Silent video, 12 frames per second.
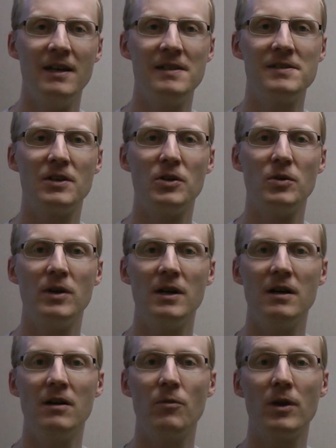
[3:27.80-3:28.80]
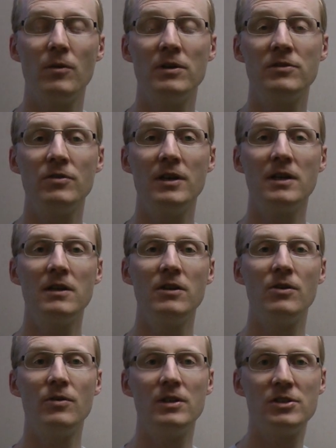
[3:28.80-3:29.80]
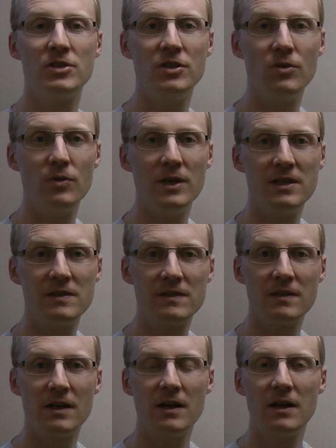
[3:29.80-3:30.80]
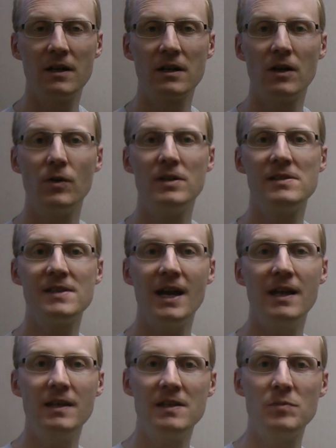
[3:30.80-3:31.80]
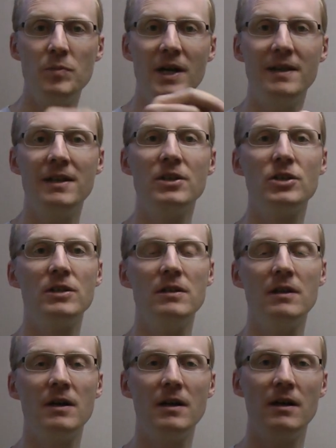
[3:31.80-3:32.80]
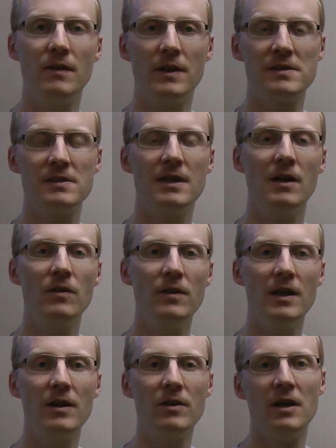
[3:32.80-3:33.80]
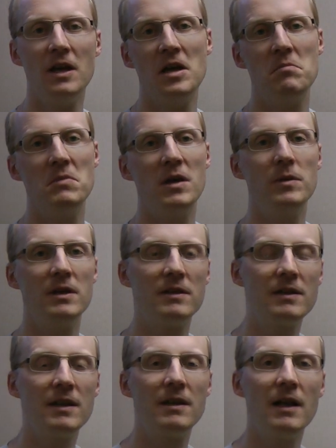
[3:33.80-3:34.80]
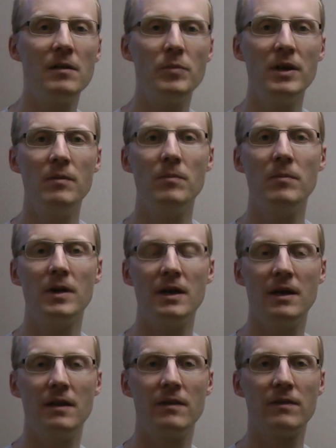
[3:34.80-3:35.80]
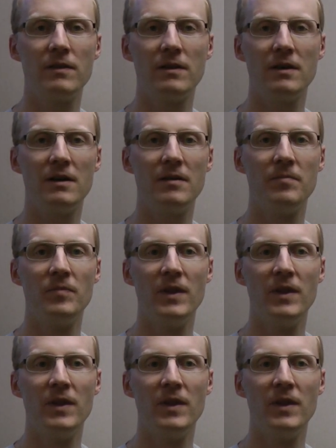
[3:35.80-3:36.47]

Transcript: So uh, what I want to encourage you is uh, go and sign this petition uh, that's down there. Maybe it can help him, and uh,